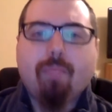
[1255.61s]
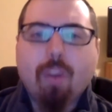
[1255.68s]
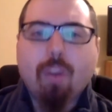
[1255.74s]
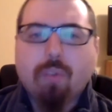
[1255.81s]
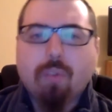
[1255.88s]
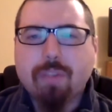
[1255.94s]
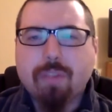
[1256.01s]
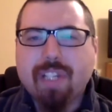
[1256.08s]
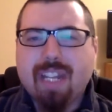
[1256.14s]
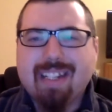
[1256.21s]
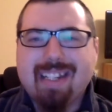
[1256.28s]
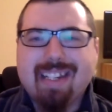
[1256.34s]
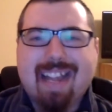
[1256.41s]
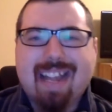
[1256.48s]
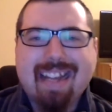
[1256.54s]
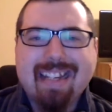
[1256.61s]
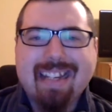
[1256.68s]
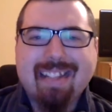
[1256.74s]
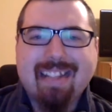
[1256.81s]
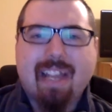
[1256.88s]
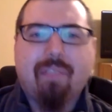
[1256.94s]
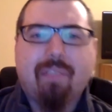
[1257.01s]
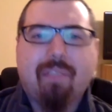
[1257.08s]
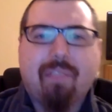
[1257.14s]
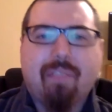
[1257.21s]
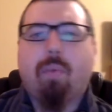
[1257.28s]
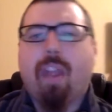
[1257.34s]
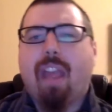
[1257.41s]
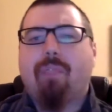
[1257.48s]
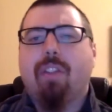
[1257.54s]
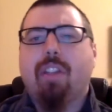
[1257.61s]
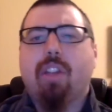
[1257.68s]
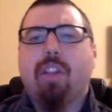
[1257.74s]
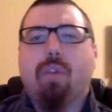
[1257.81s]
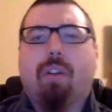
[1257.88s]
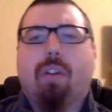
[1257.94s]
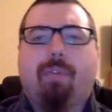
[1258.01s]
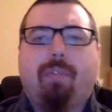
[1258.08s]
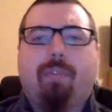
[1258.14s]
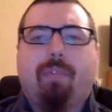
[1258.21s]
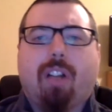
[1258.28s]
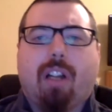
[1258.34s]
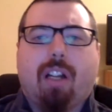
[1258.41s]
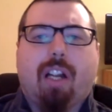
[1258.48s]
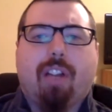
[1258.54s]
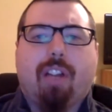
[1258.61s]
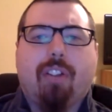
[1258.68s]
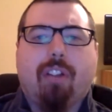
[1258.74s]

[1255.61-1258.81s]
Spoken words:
which was 1897, we have the